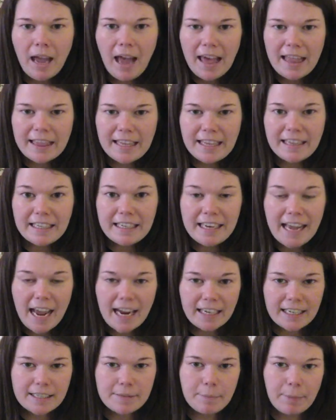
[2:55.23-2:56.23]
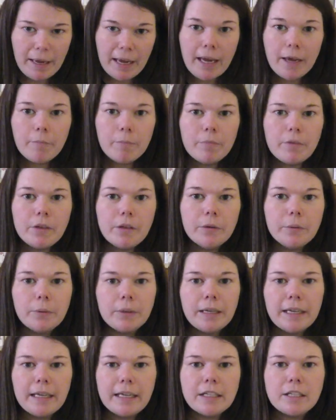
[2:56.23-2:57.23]
And then the next bit, you will
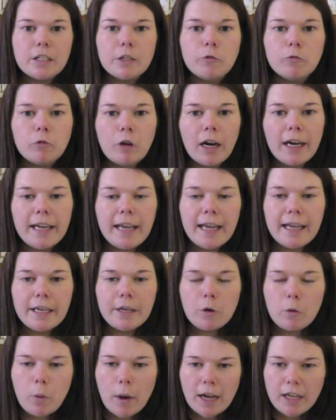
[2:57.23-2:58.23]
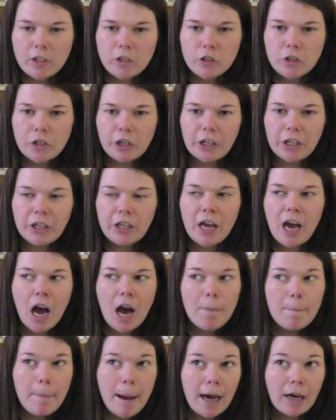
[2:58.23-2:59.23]
need to write a question
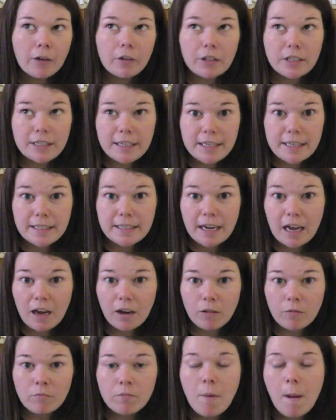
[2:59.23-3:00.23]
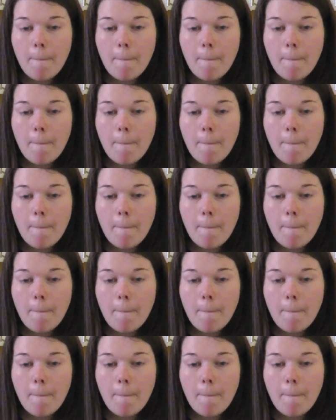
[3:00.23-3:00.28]
about the detail.